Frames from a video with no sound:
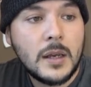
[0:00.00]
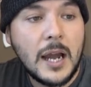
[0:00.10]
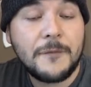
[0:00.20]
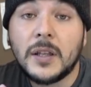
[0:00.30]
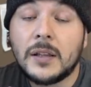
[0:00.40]

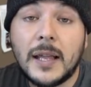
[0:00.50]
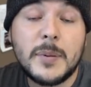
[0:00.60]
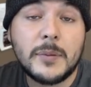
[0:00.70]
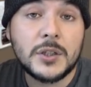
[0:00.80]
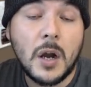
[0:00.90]
I feel like a lot of
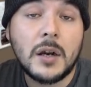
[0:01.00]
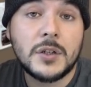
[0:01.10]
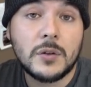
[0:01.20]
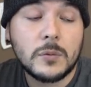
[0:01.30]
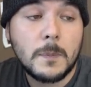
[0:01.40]
people I talk
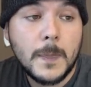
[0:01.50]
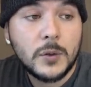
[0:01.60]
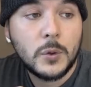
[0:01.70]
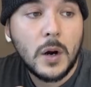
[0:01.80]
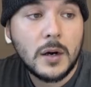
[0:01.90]
to
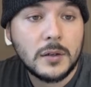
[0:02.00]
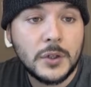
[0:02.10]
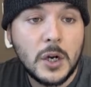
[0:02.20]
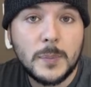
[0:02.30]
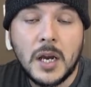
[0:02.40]
who are,
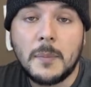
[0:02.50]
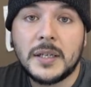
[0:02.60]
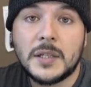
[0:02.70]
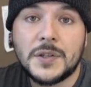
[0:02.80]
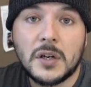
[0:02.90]
you know,
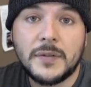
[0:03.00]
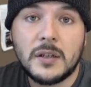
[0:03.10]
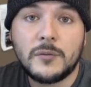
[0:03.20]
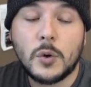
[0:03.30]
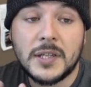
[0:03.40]
becoming
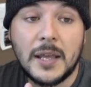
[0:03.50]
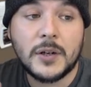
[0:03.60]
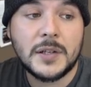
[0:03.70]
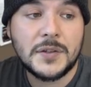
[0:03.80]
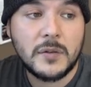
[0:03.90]
conservative or say
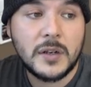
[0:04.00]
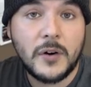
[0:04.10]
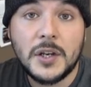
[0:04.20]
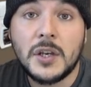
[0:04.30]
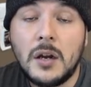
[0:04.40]
they're
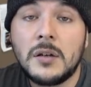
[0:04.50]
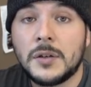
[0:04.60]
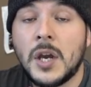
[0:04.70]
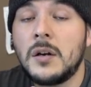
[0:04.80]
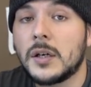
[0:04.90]
conservative are
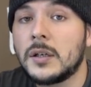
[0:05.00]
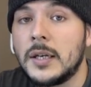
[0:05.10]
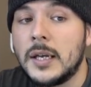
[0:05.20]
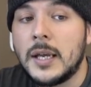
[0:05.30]
younger.